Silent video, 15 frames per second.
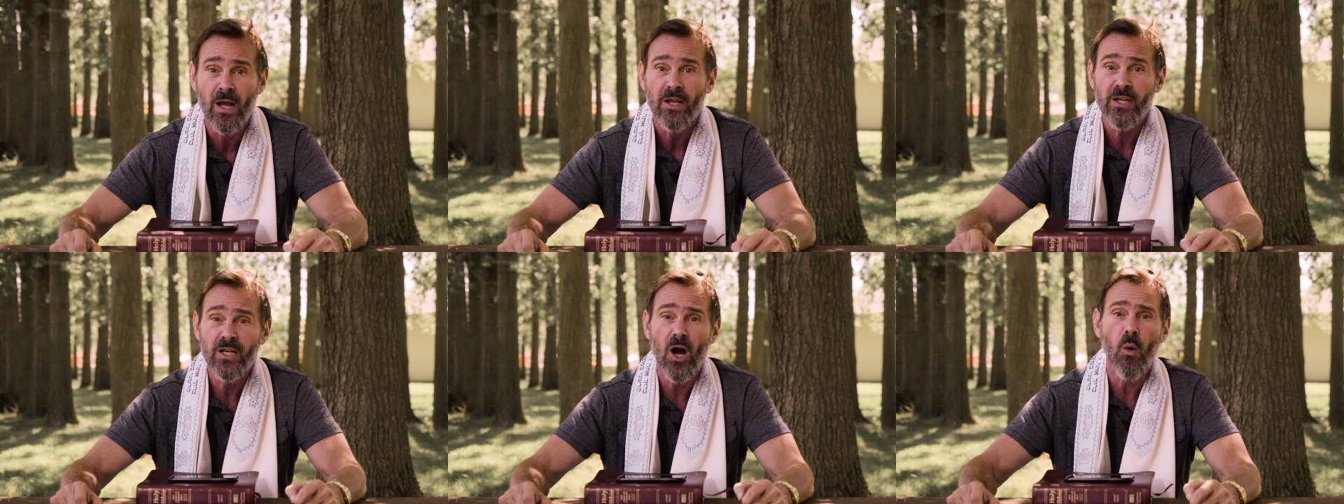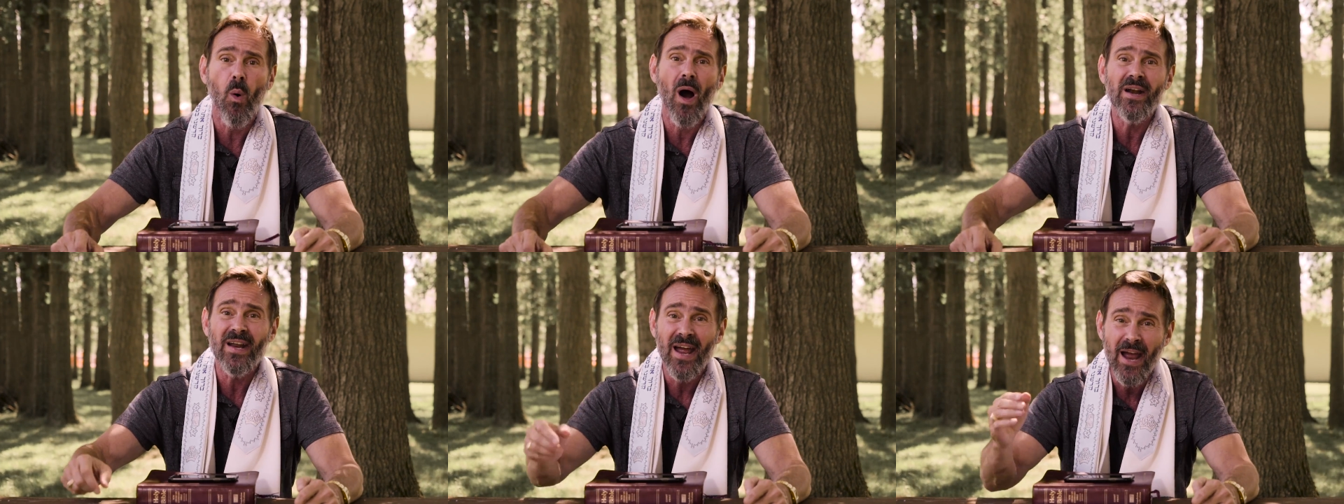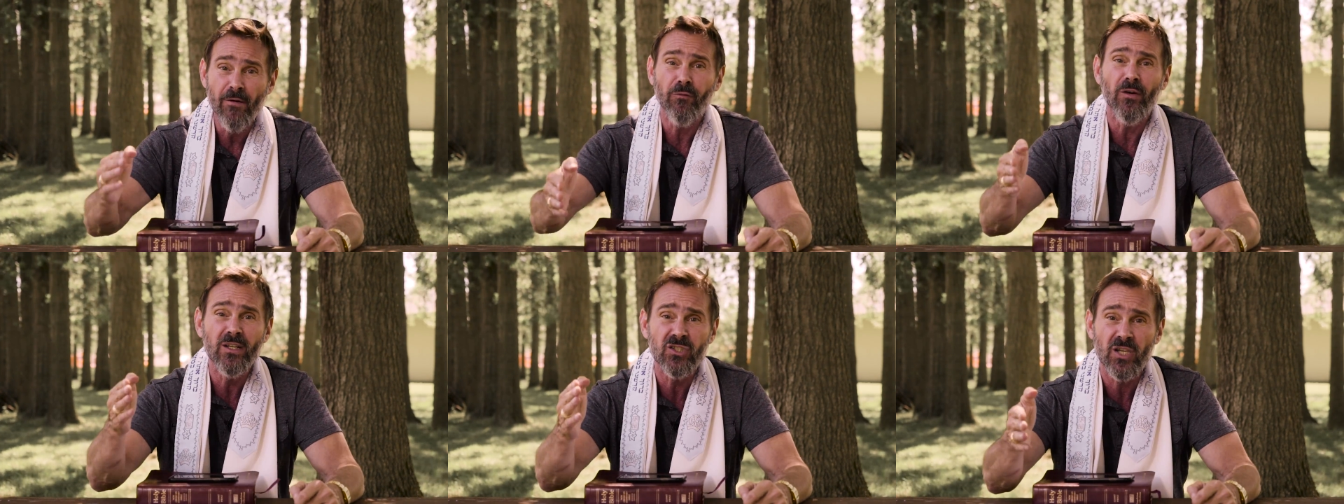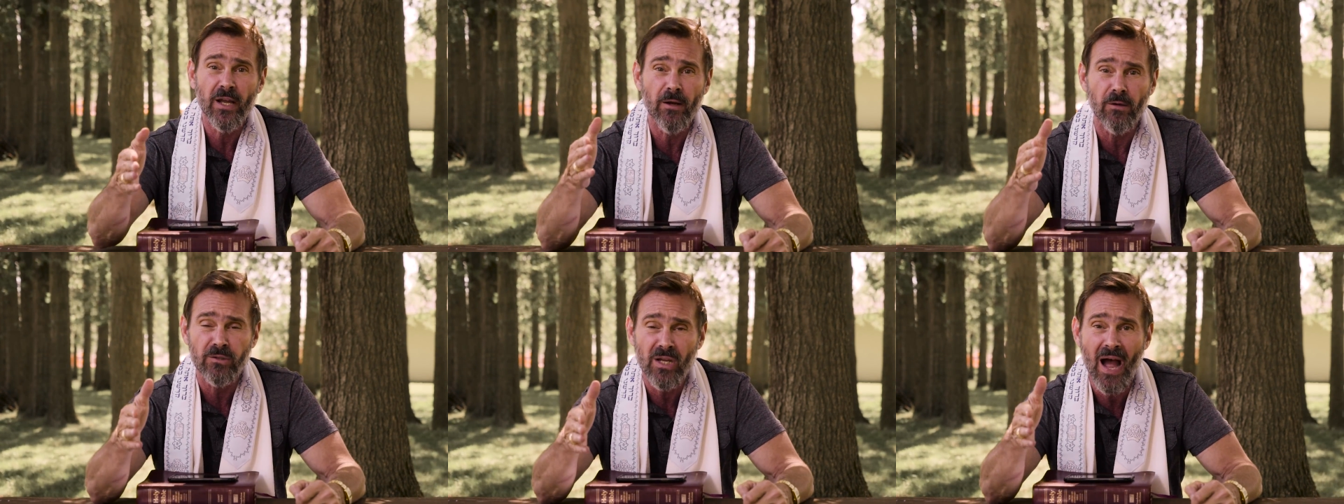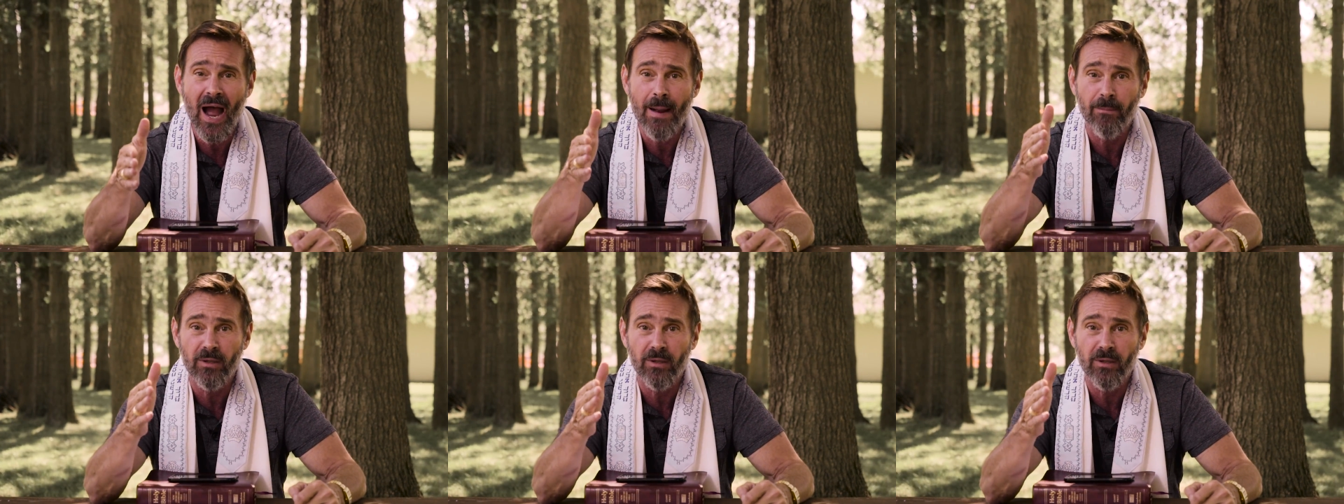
You know what? Every single time,